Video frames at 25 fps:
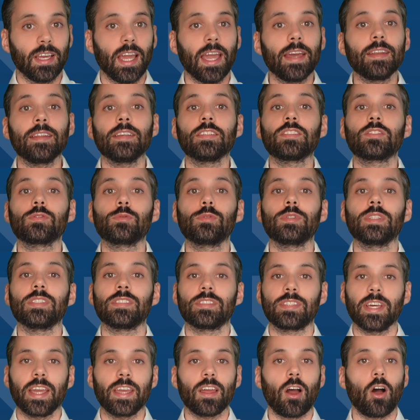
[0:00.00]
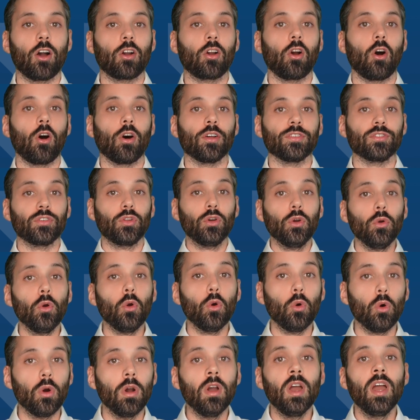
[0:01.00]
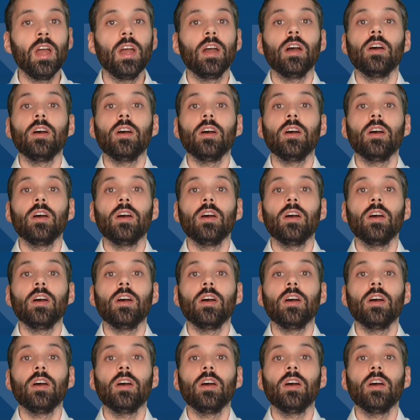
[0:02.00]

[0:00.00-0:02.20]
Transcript: and as soon as they are gone too,